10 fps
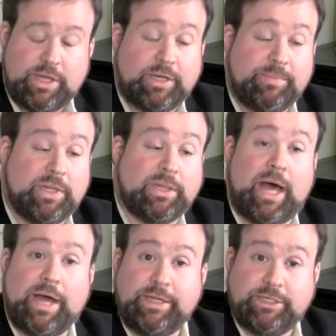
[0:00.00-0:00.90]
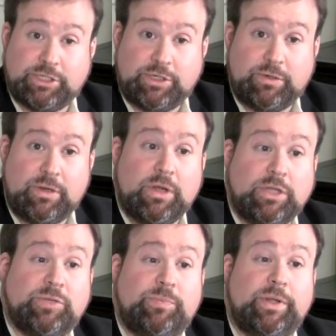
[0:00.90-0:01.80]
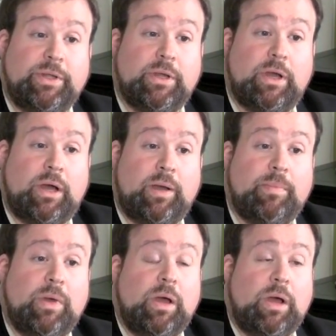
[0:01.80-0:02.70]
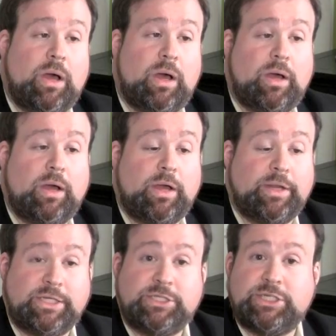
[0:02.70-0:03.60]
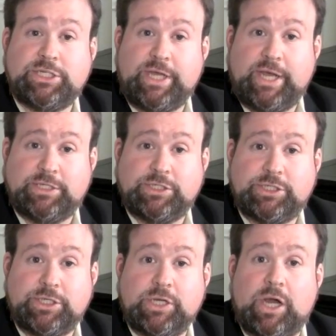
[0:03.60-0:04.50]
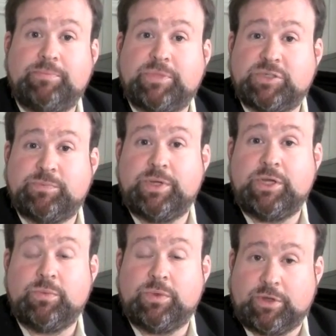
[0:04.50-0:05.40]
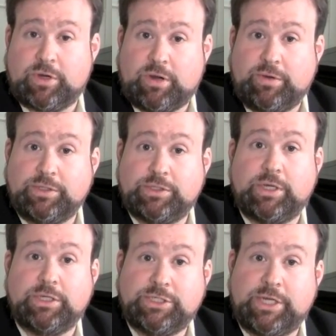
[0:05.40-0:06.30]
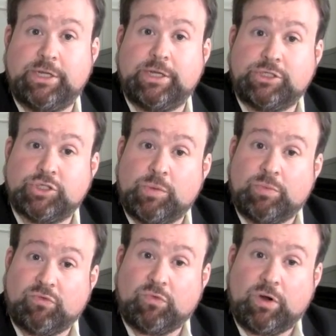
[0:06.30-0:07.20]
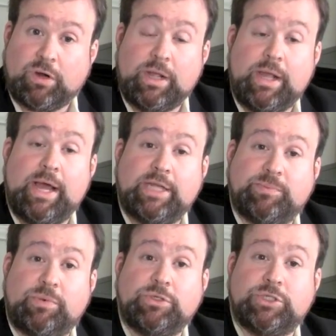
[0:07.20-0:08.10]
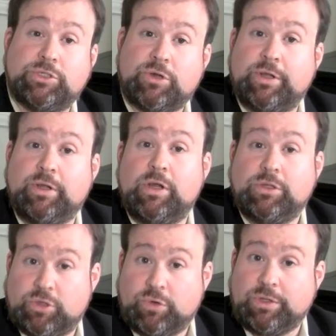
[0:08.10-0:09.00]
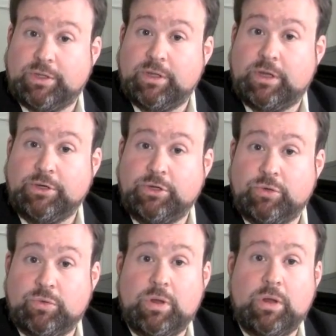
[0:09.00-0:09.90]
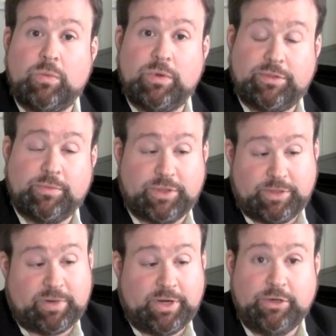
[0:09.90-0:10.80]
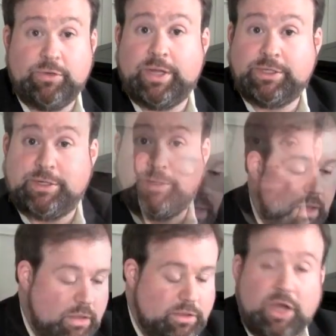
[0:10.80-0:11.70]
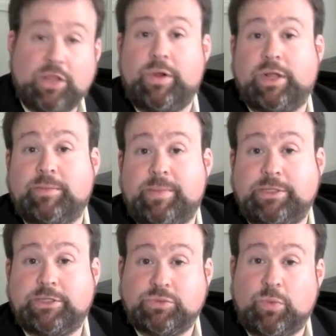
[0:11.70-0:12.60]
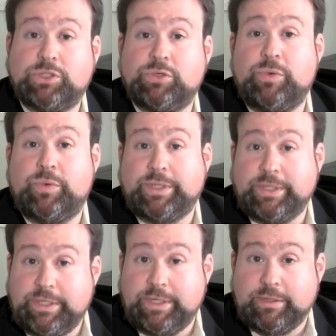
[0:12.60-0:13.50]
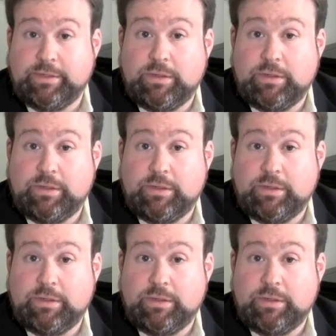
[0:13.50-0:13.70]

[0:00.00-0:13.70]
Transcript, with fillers: It would be a lot easier to bring an existing agency up to speed with a current agenda and scope of work as opposed to starting totally anew with a brand new entity. The other element is, what do we really need?